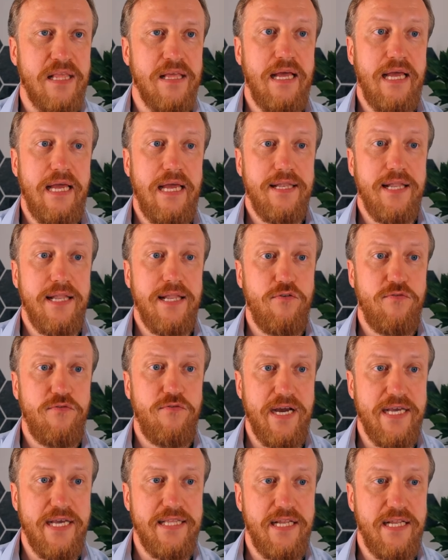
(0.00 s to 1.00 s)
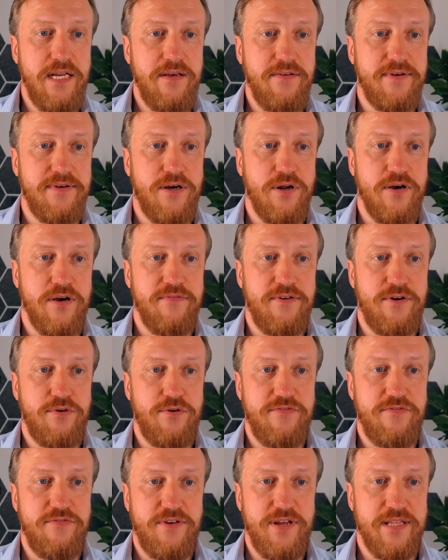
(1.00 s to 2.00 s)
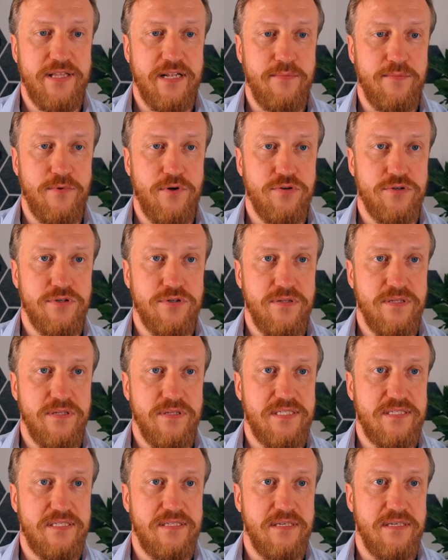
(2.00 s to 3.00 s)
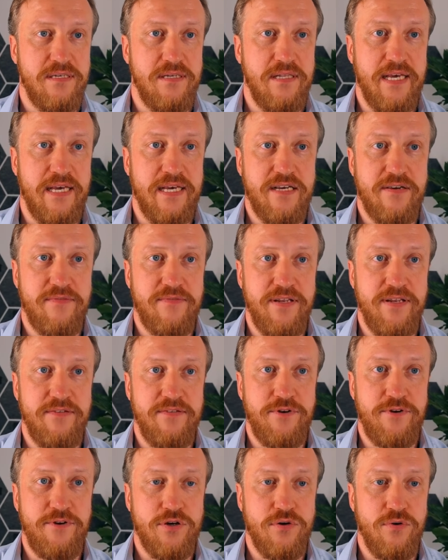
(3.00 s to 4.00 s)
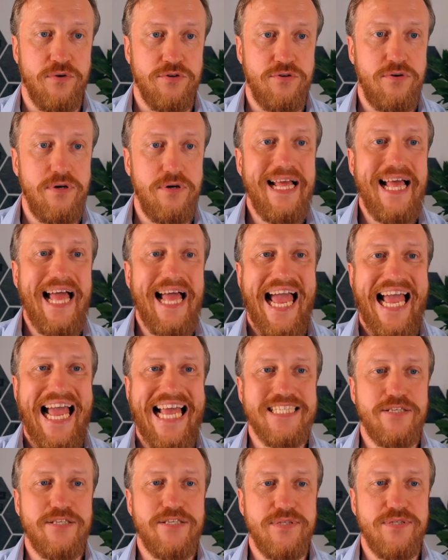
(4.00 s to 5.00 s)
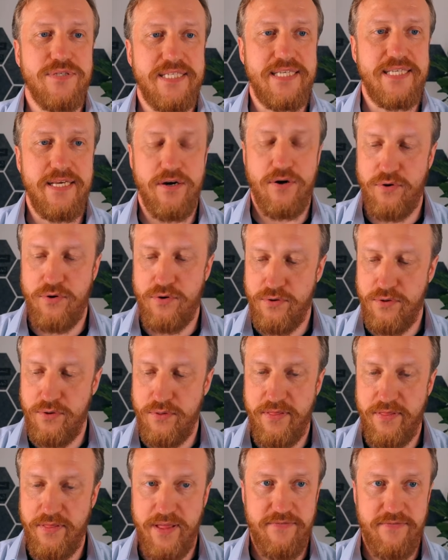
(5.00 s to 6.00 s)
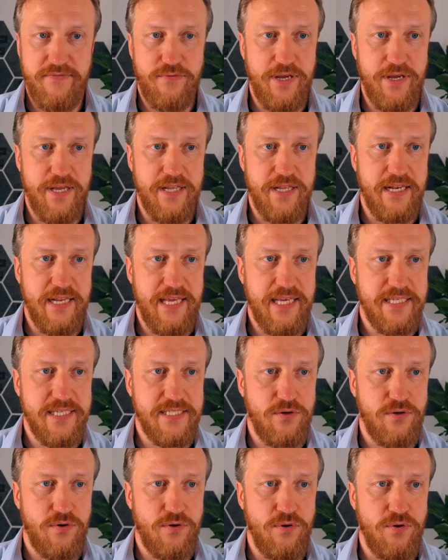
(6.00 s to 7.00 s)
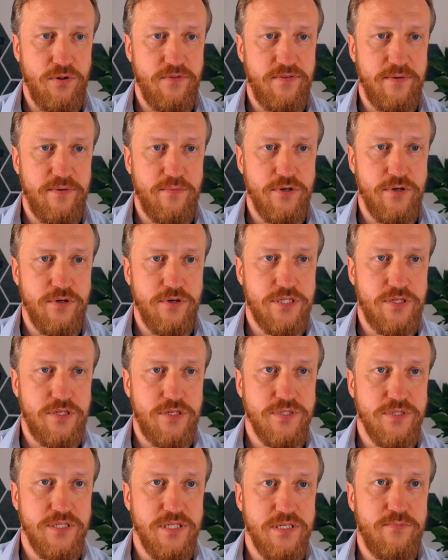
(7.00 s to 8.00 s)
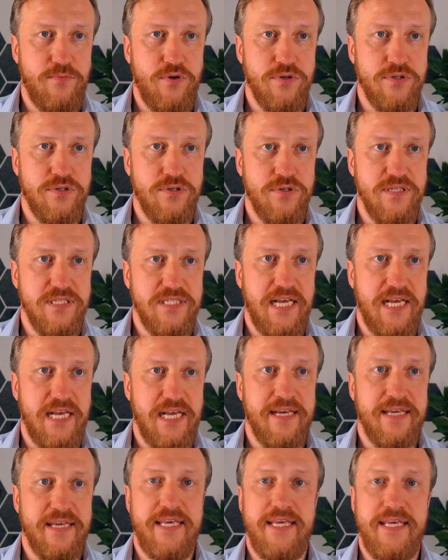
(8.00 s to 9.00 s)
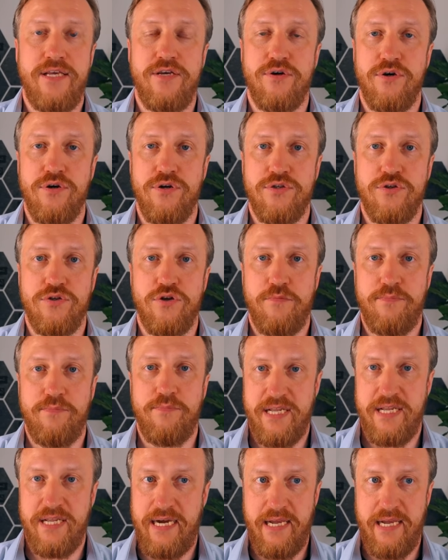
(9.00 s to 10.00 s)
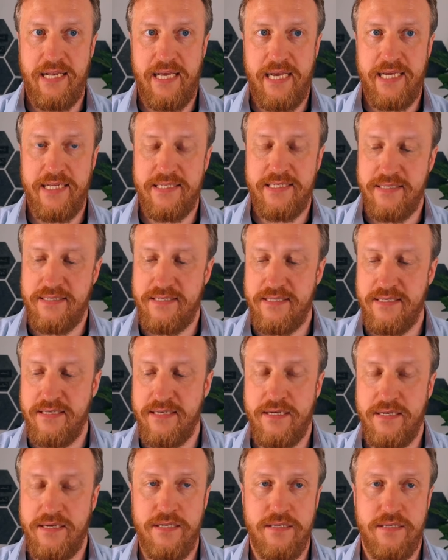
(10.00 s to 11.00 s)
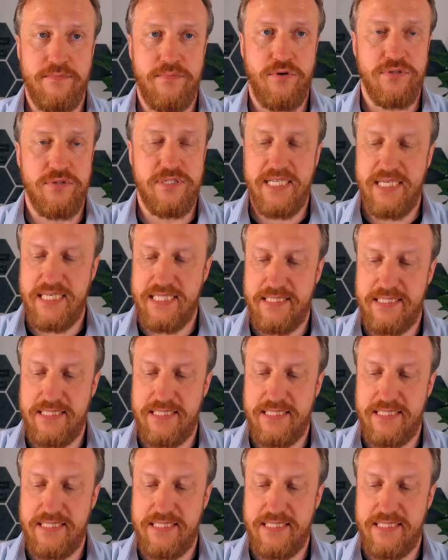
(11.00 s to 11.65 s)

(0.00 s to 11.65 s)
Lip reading: Now, finally, there are very friendly models like Qwen Coder. As you see, all the friendliest, all the most used models are here on top and highlighted in bold text.